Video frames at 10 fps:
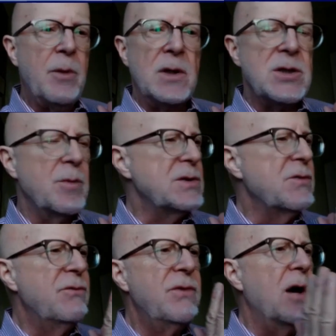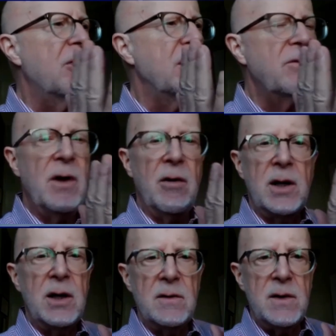capitalism is very
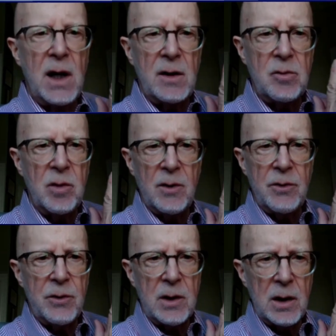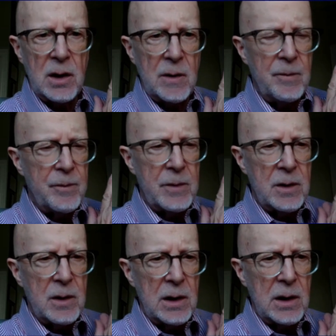very content with. Uh,
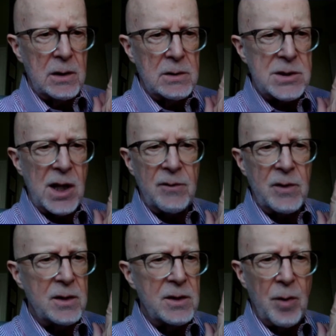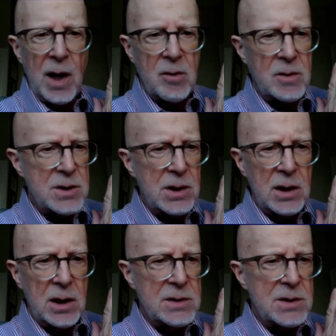uh, stifling
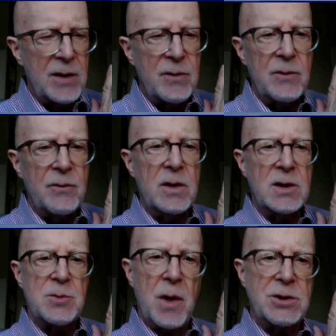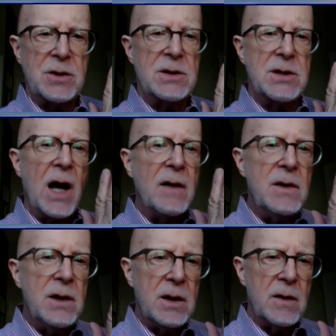democracy and stifling expression. This
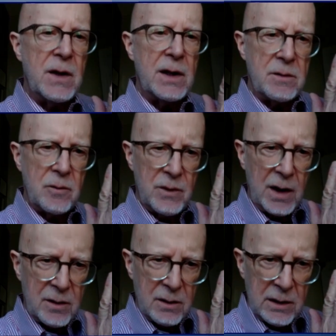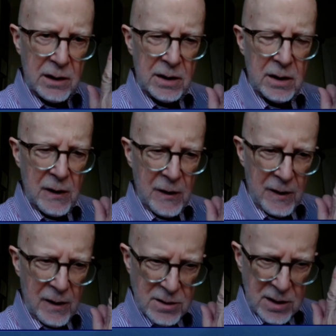idea that that uh,
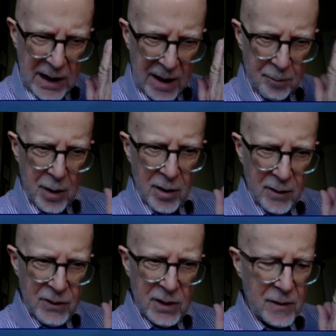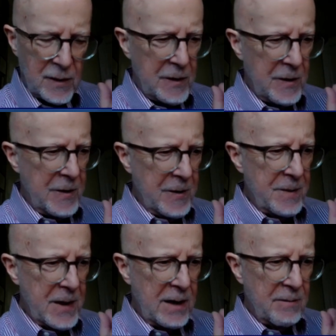is again part of the
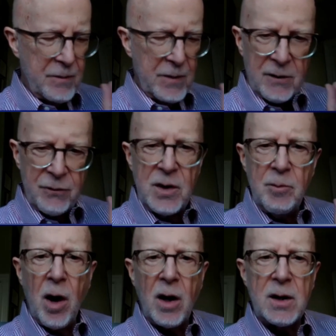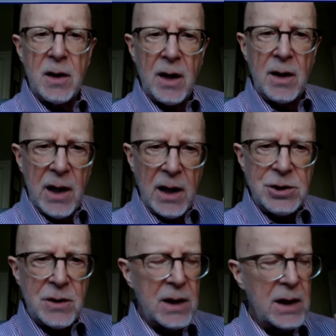uh, free market
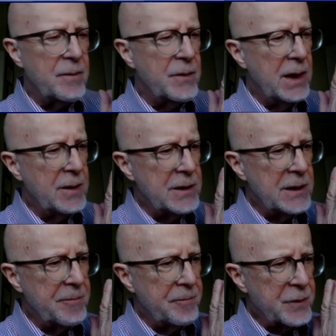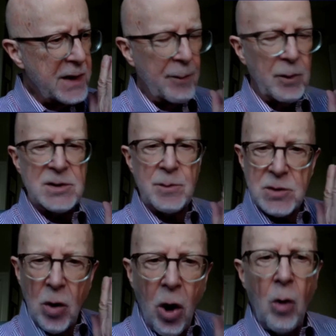ideation that that uh,
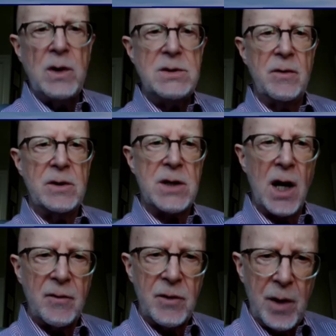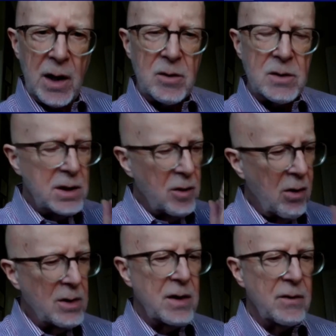capitalism is always on the side of democracy,
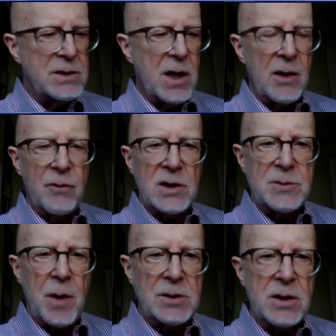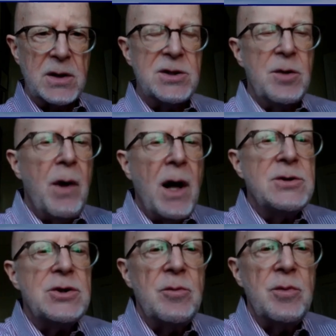always on the side of free expression, is
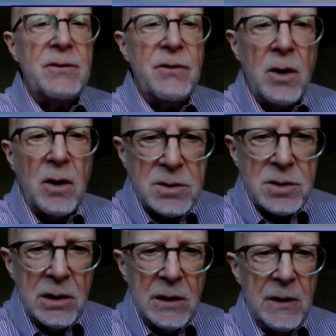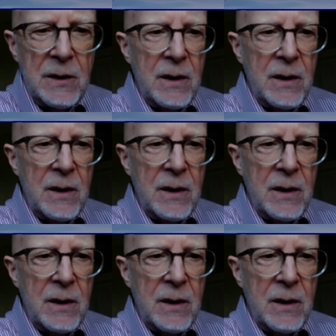demonstrably false.